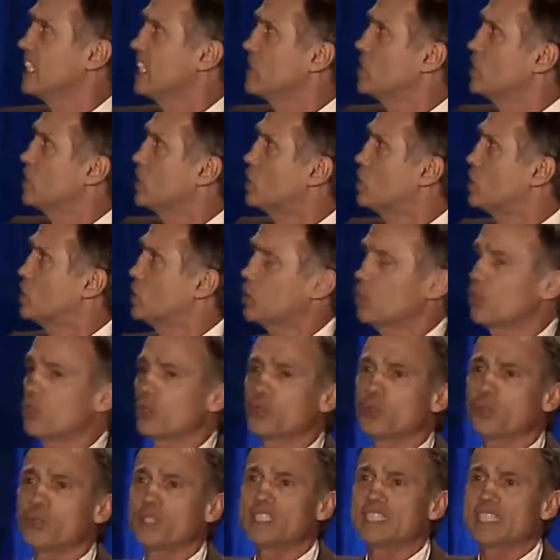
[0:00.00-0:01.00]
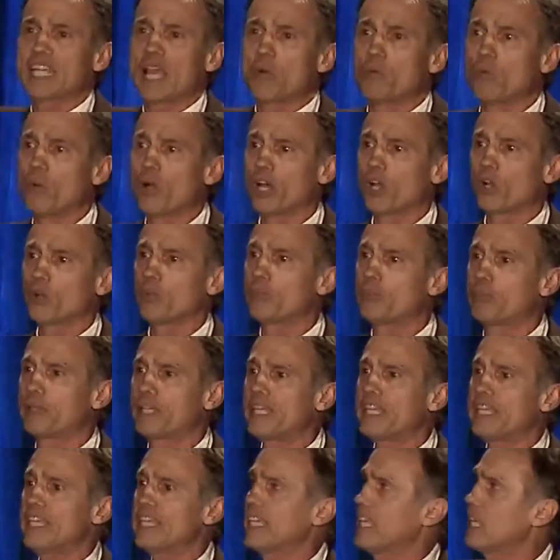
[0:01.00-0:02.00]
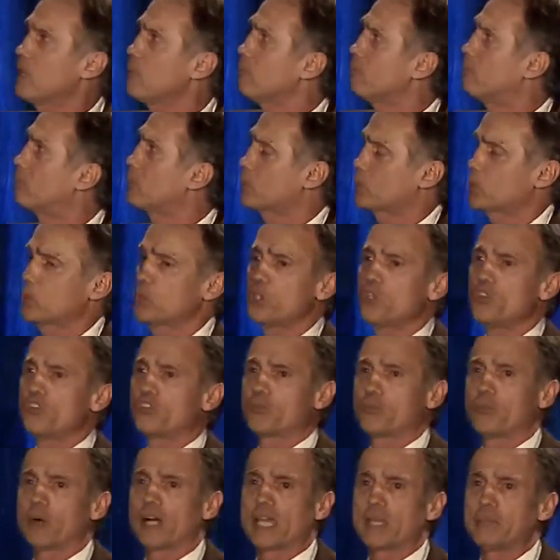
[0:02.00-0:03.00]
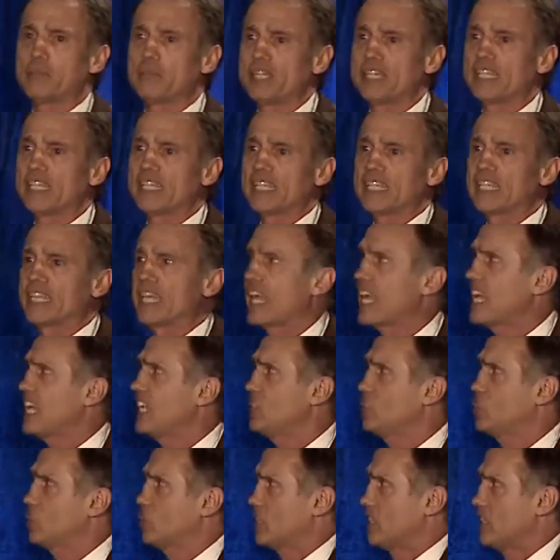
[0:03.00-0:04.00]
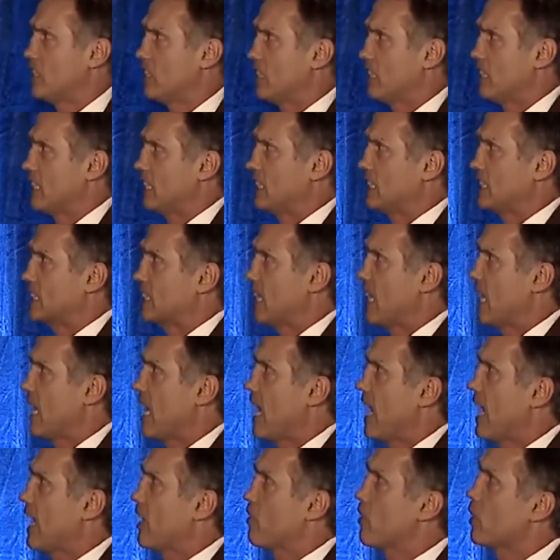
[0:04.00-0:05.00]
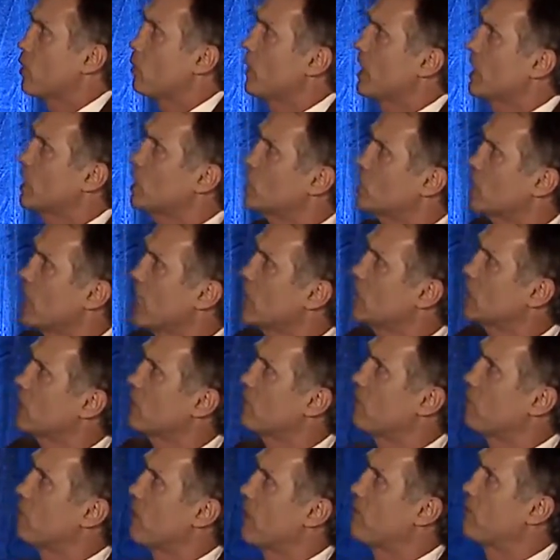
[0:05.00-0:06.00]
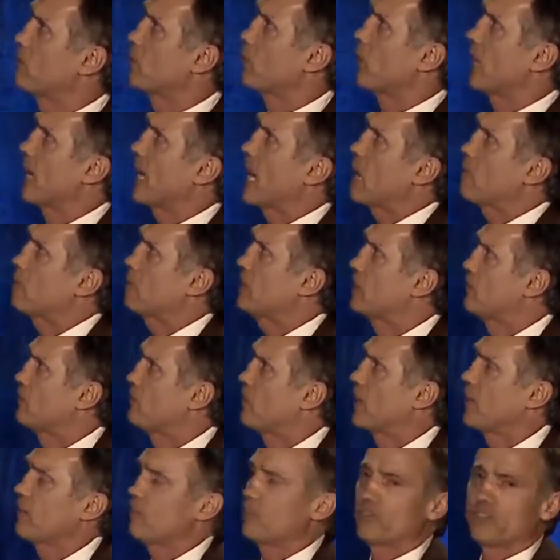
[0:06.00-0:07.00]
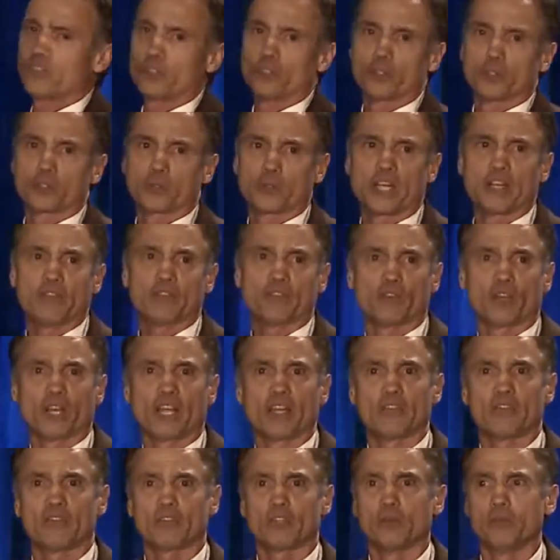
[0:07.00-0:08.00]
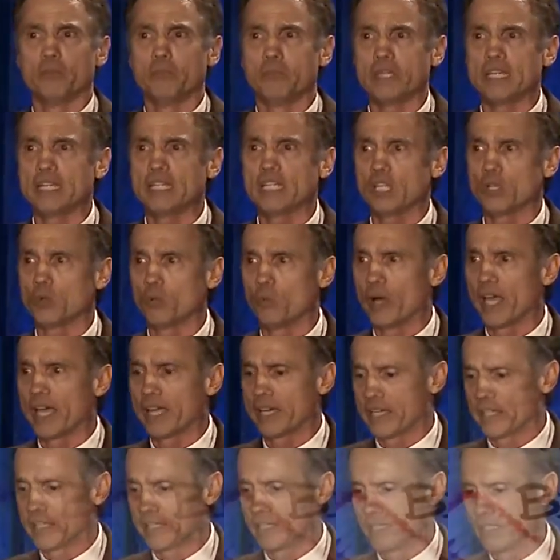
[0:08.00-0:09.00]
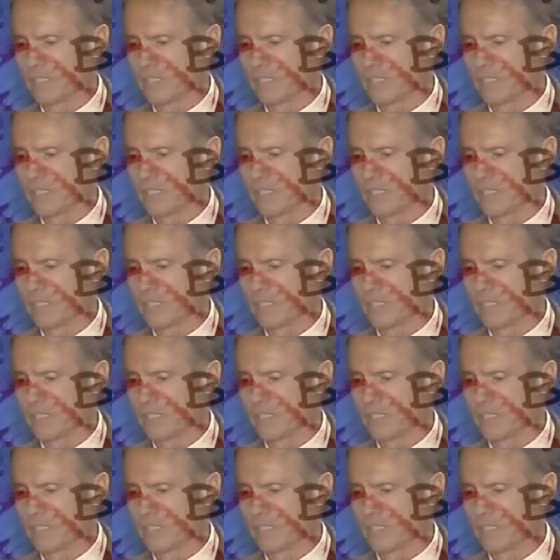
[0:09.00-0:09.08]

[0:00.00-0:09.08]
is the children's well-being improved by being engaged in these. And I think we can change it from "I feel happy" to "I feel grateful, I feel meaning when."